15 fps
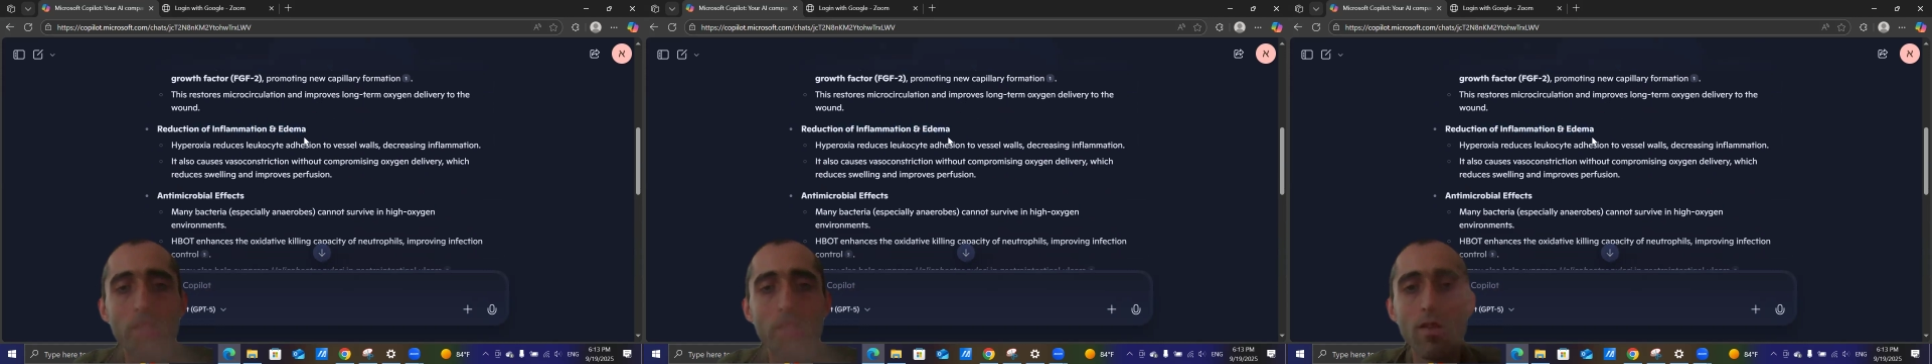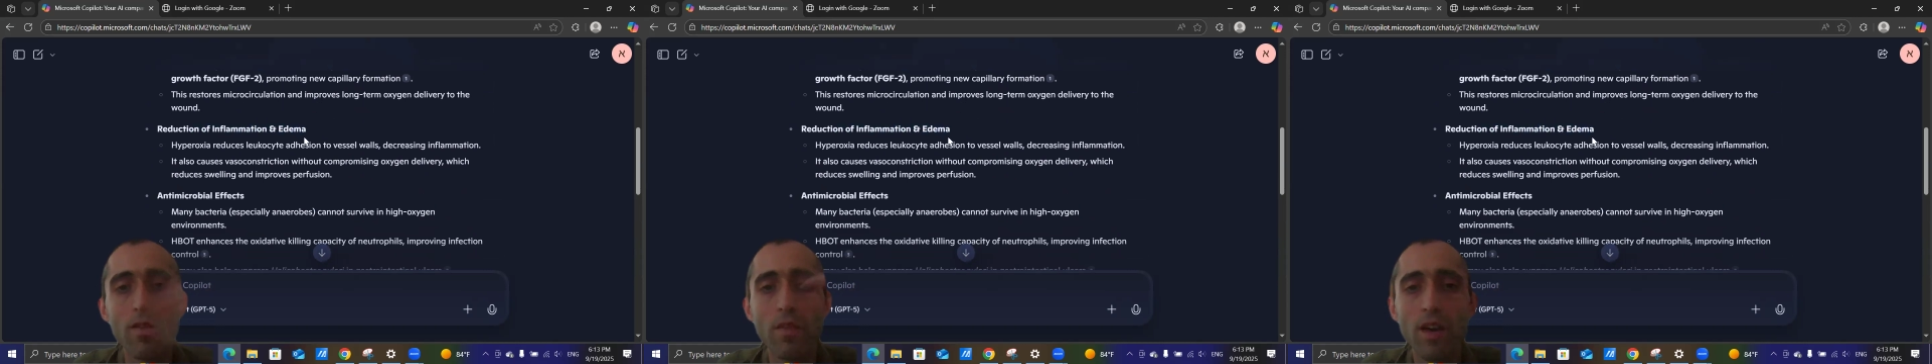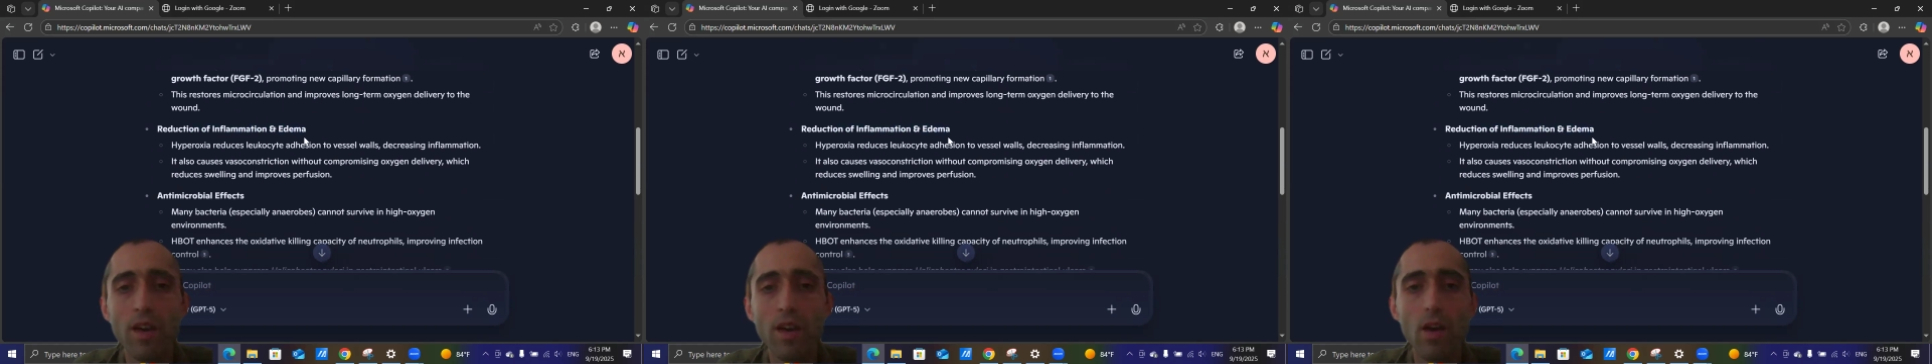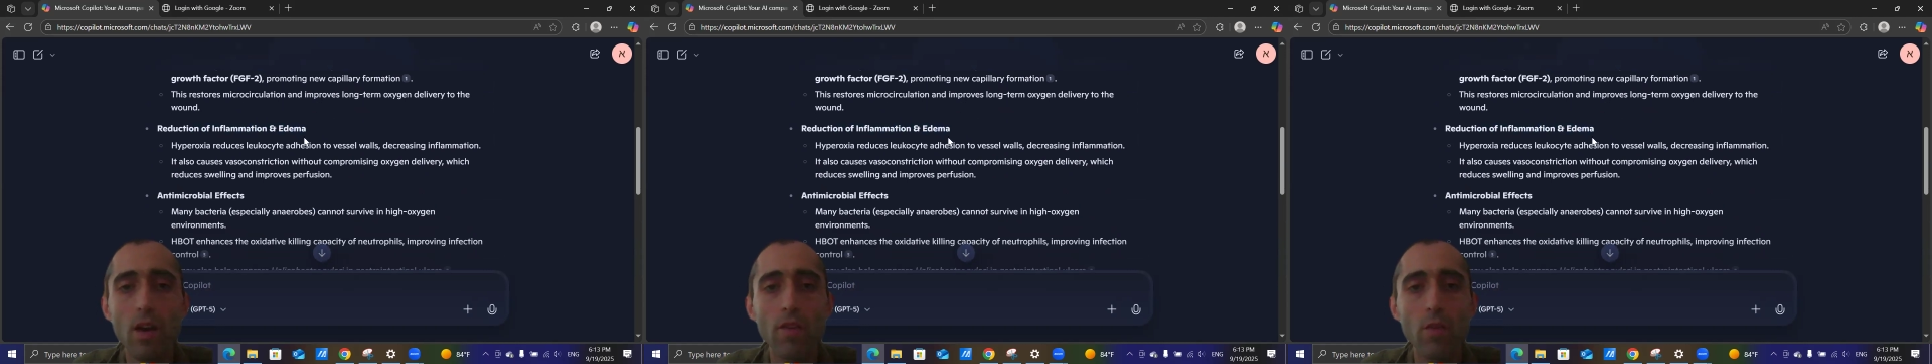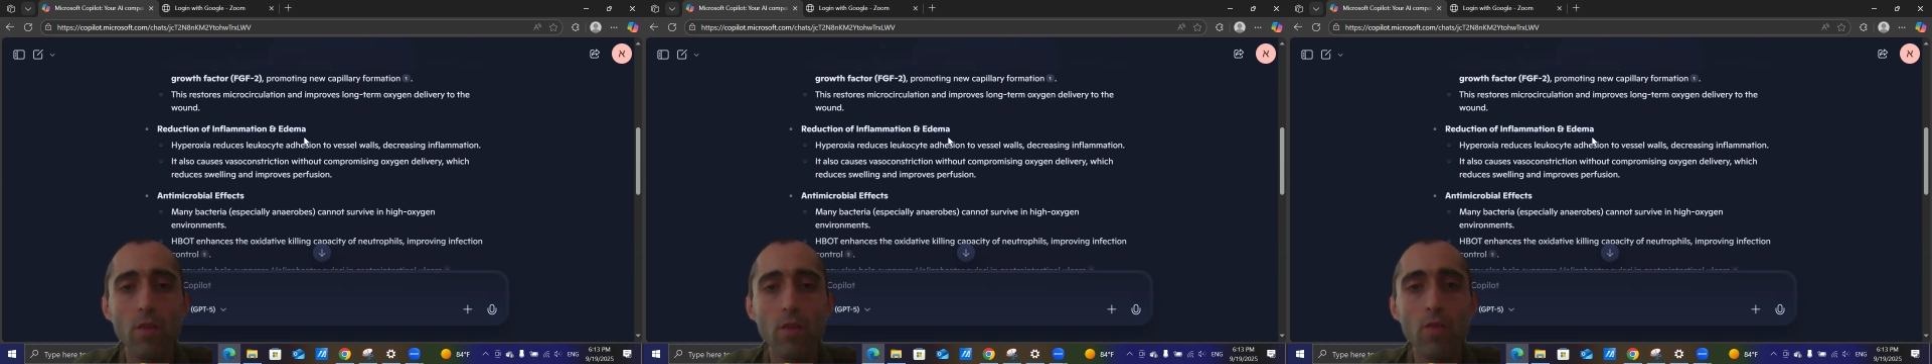This is
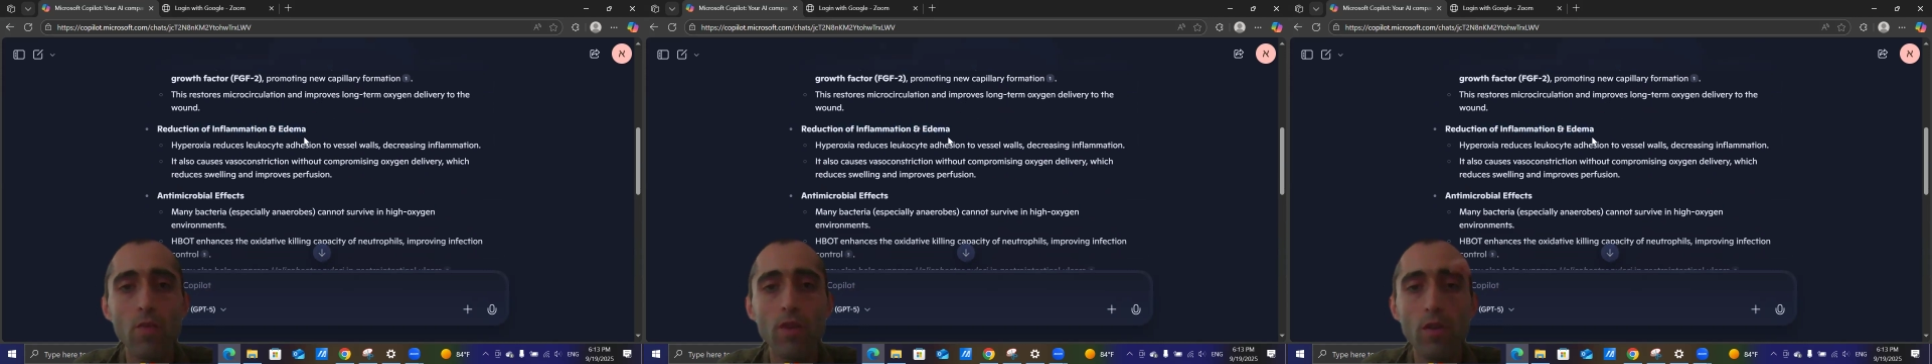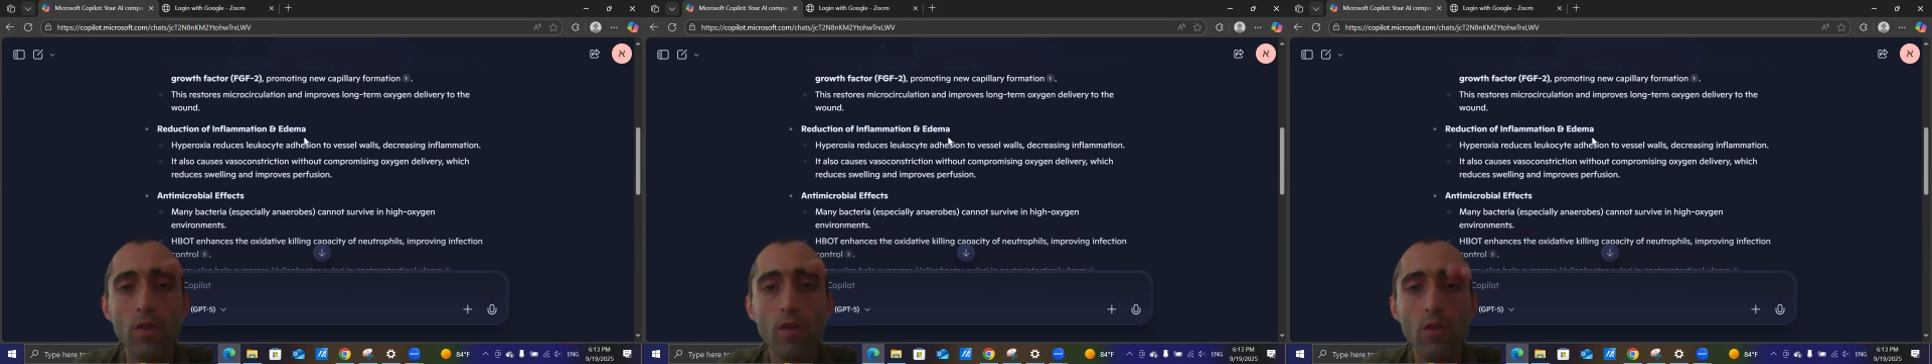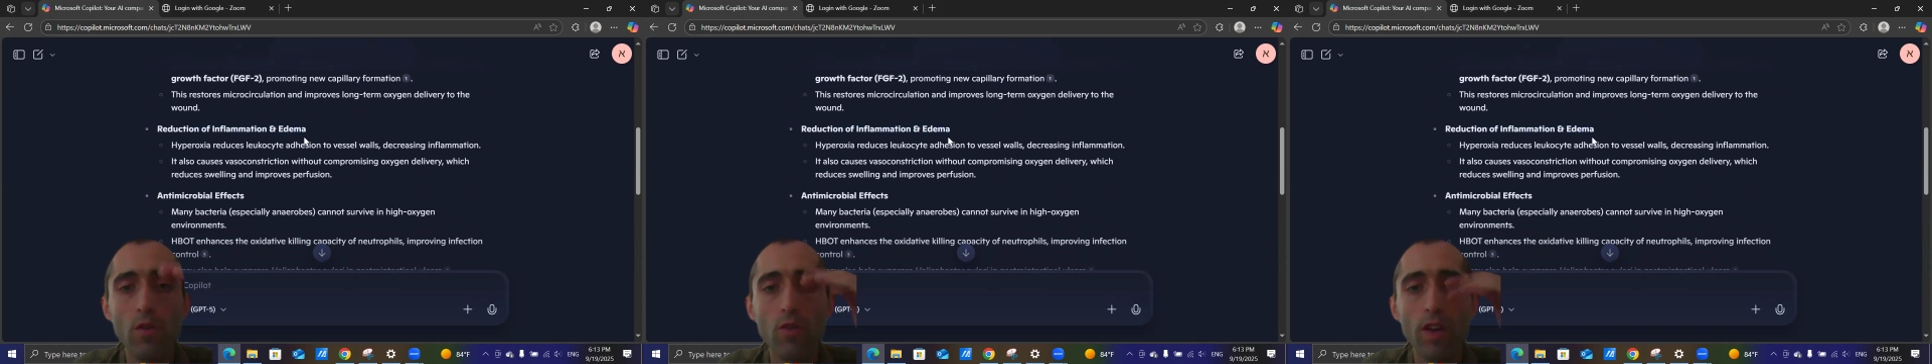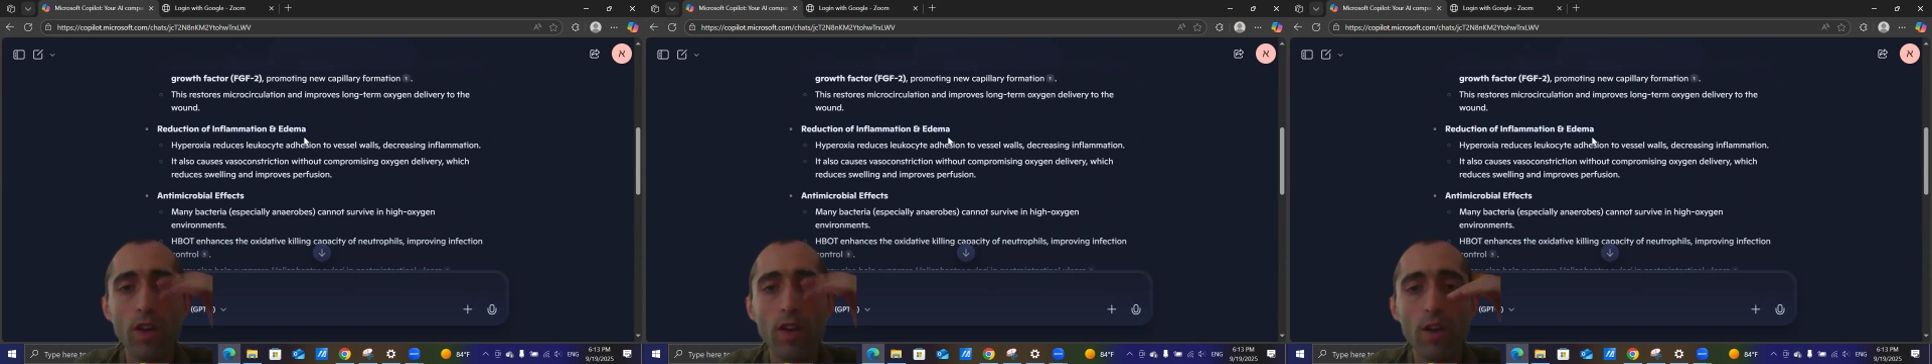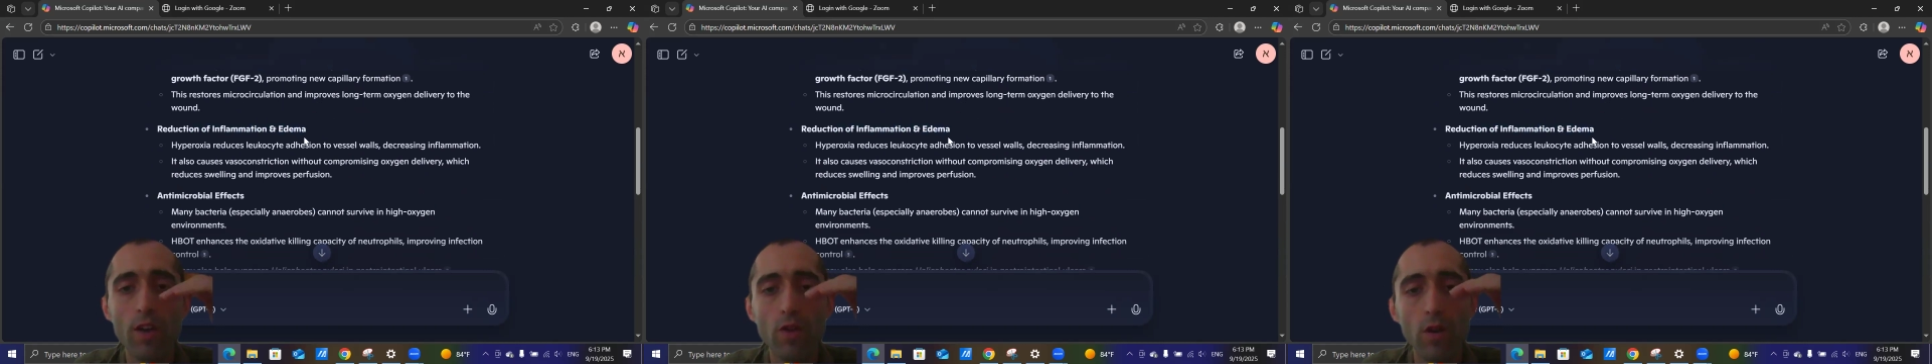because HBOT causes
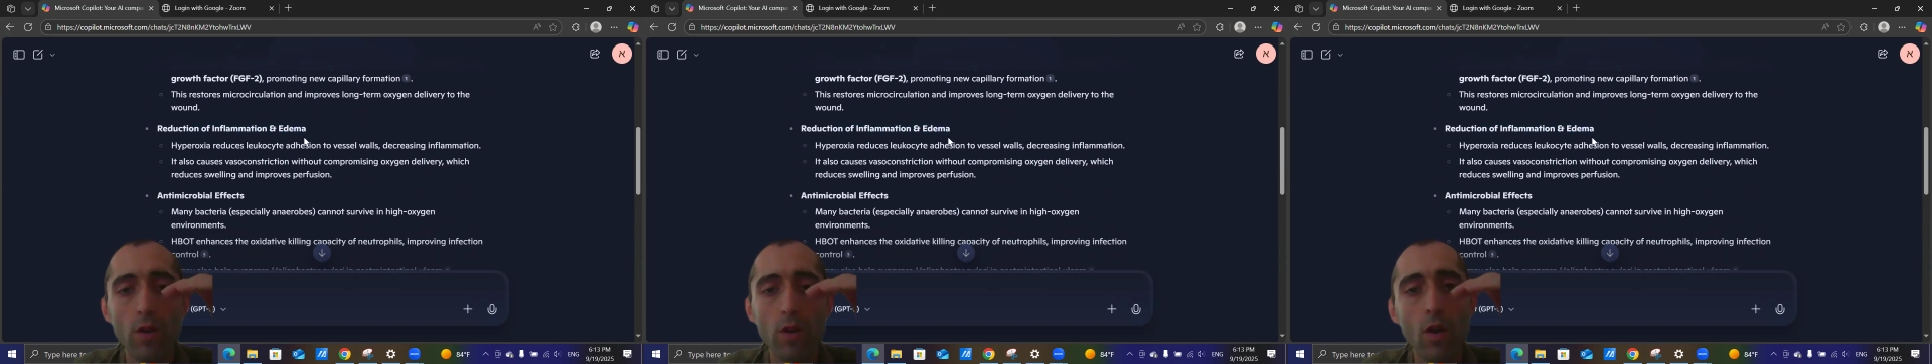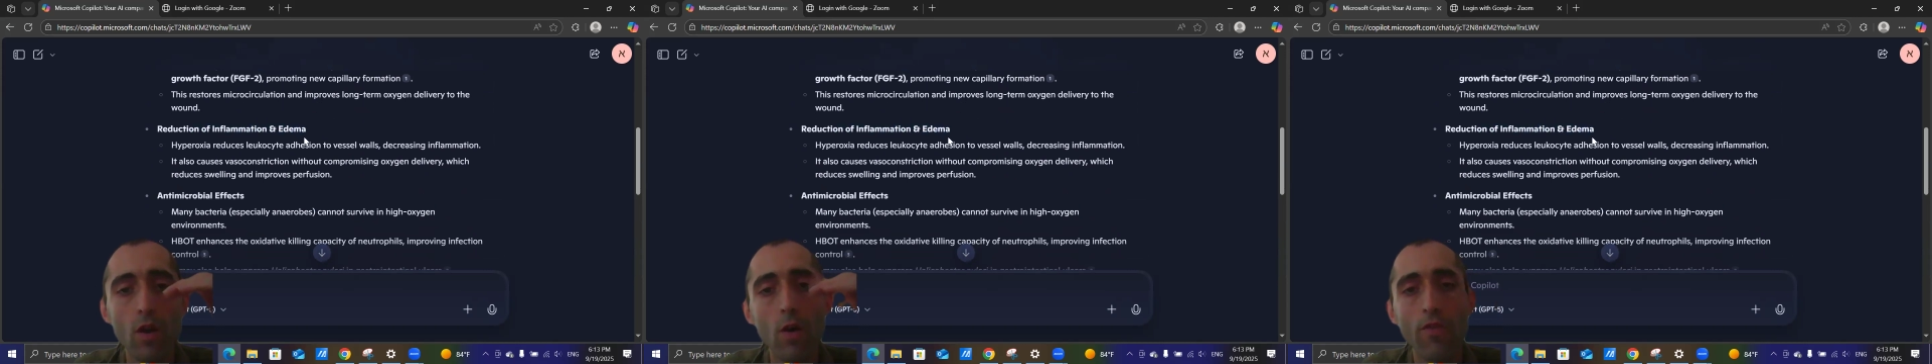reduction